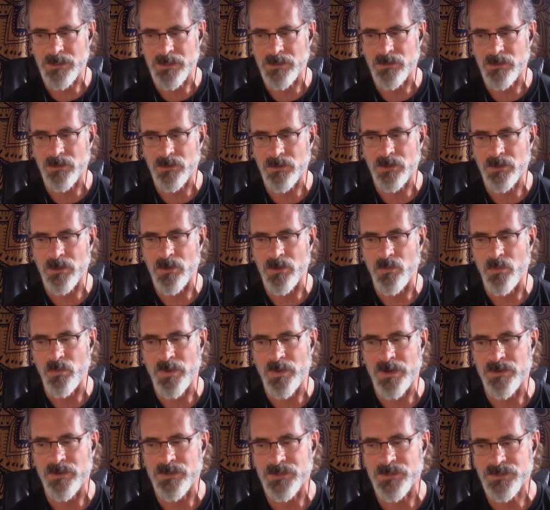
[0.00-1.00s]
our
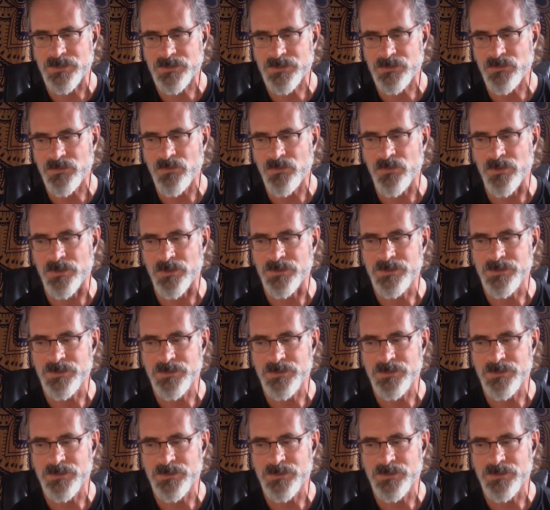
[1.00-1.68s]
awareness towards.